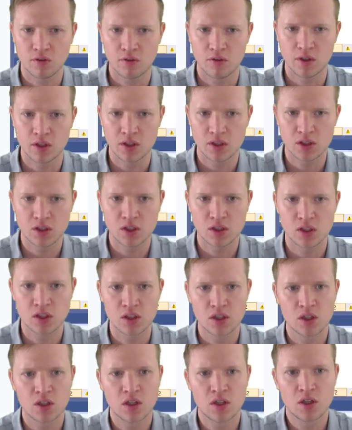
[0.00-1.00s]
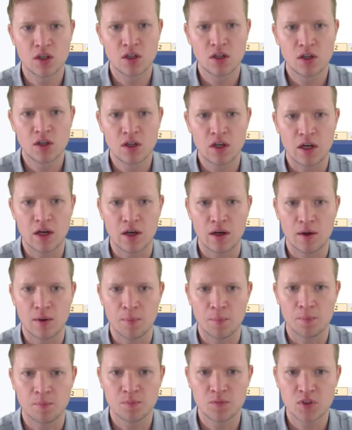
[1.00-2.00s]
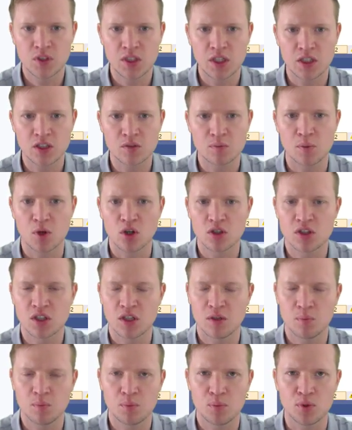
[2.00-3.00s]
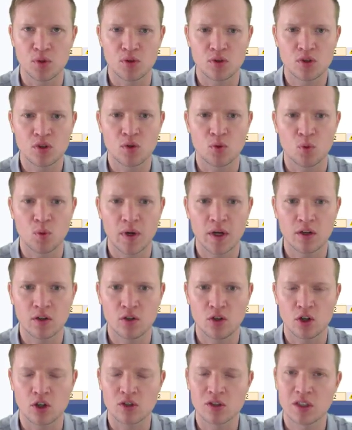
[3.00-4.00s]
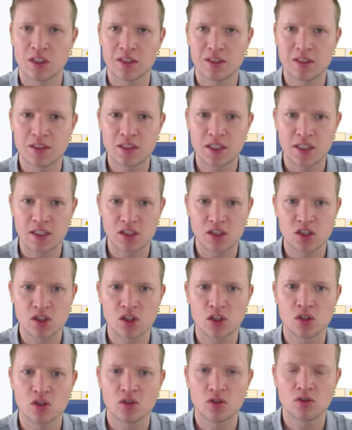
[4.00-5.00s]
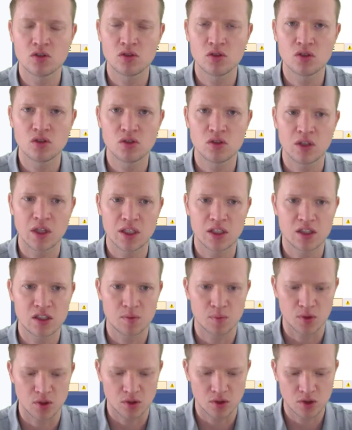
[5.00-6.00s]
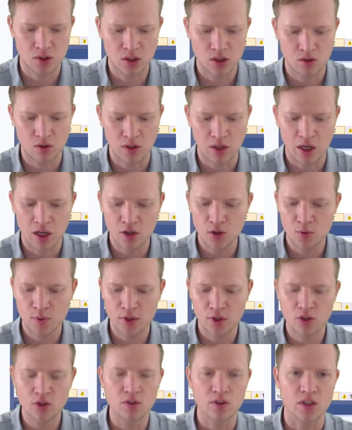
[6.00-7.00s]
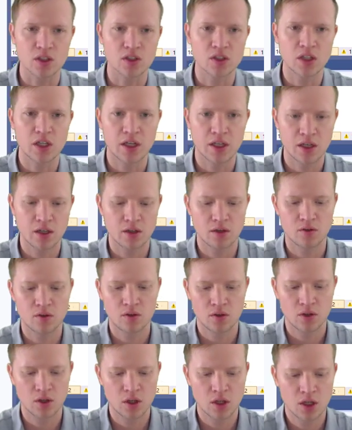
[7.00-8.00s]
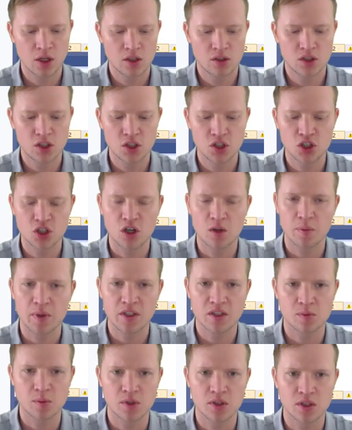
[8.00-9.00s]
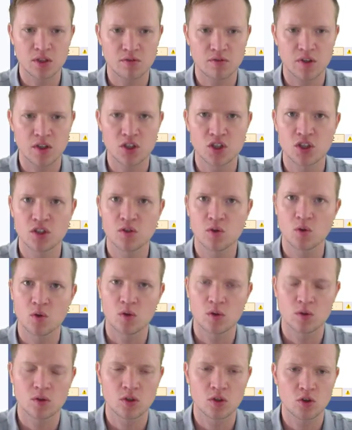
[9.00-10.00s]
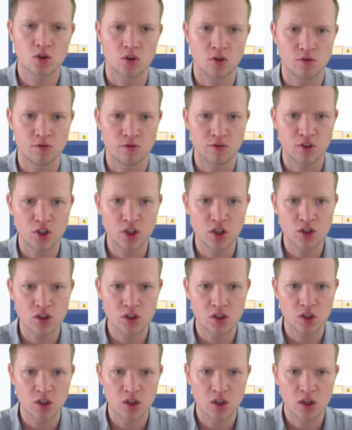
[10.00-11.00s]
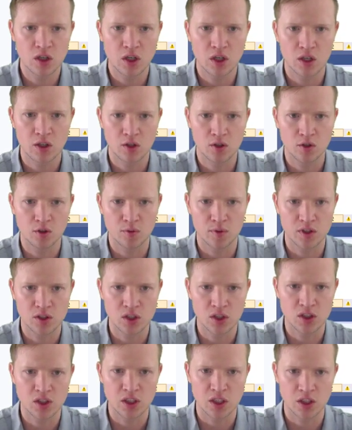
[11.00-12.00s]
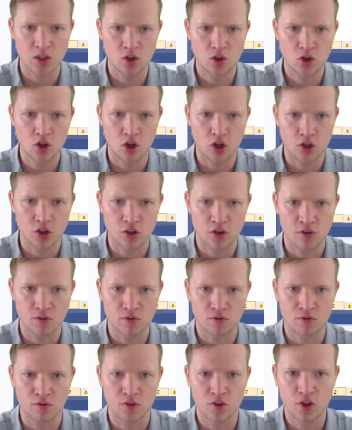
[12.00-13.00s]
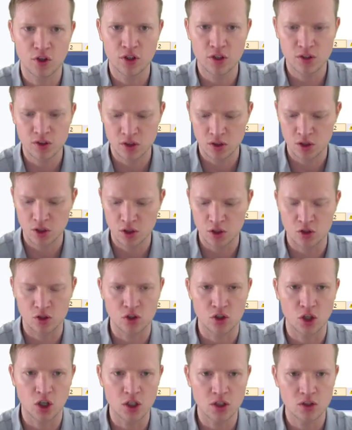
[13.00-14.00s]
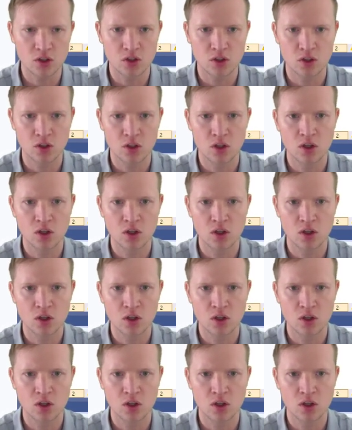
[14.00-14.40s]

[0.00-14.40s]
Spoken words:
this text box input one dot text to decimal. So how do we do this? And C# has a built-in function called convert, and we just say convert dot,